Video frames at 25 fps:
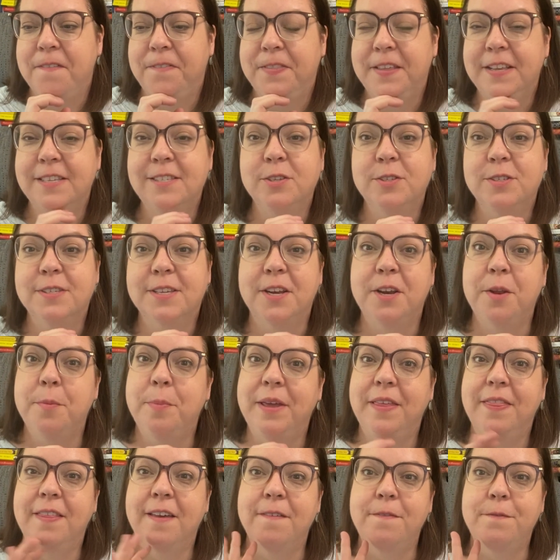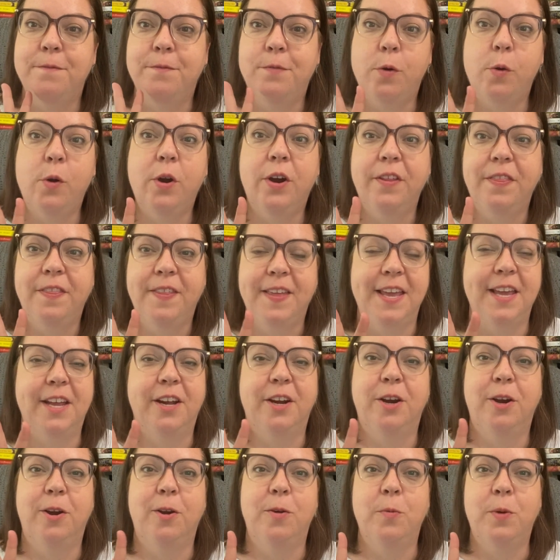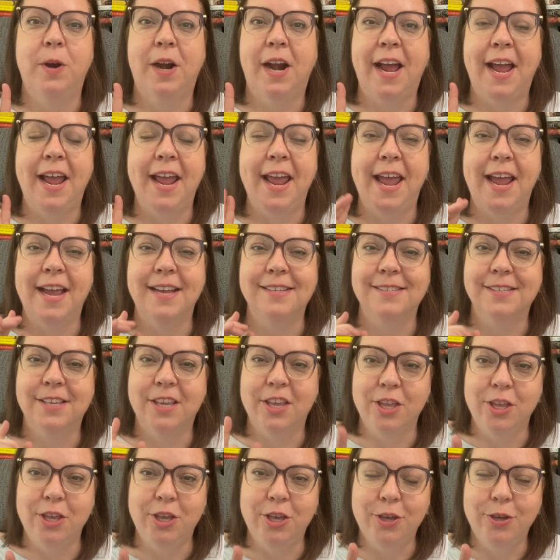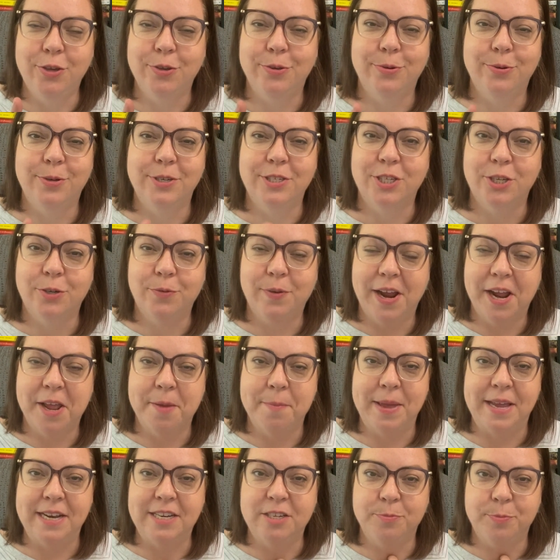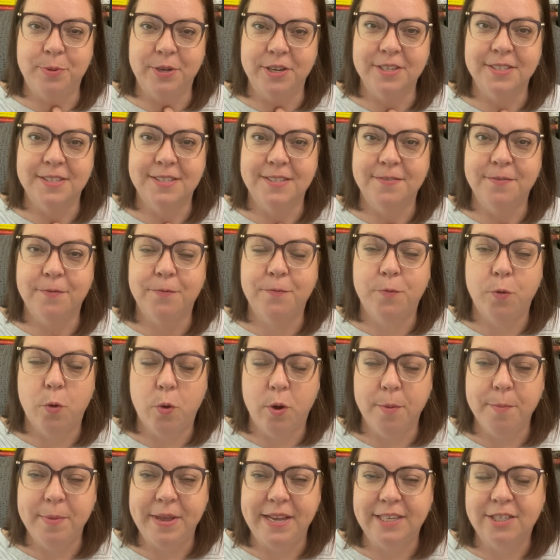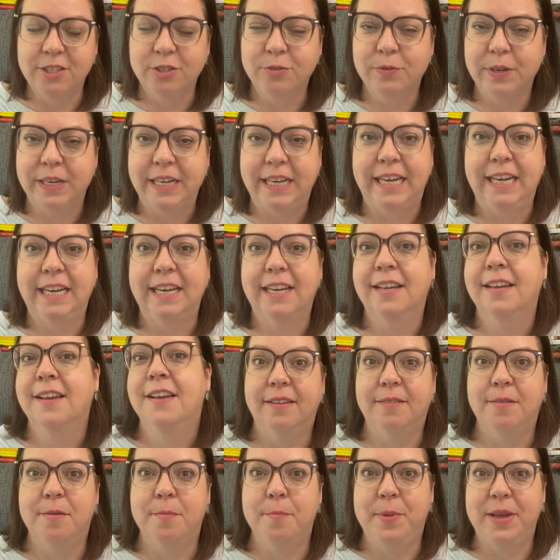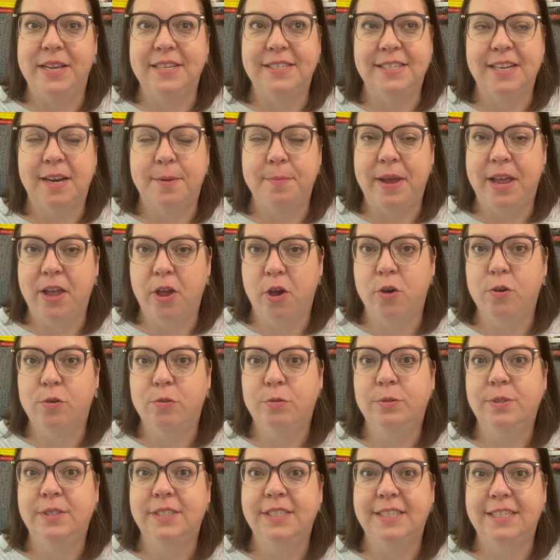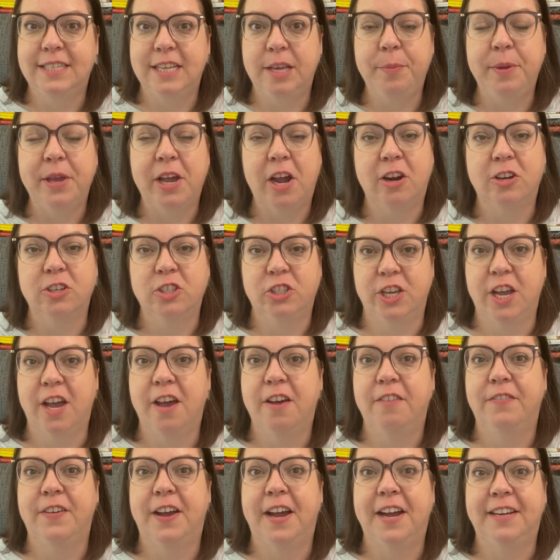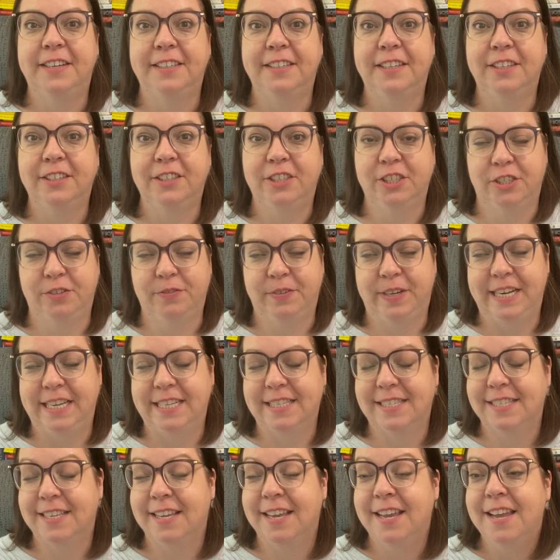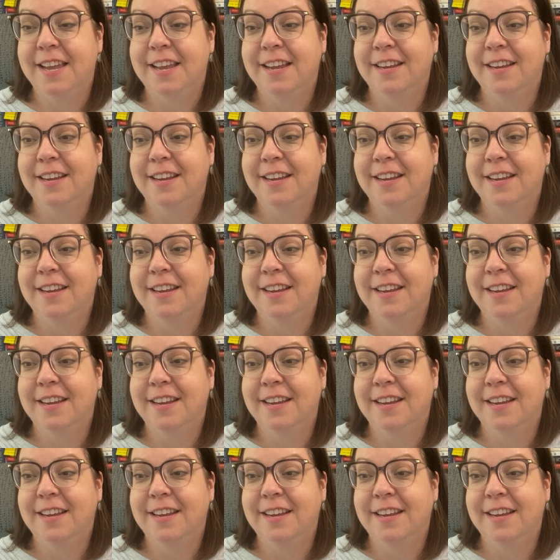this is going to be the fourth year where I ask you to recommend books for me to read based on my owned TBR shelf on Goodreads.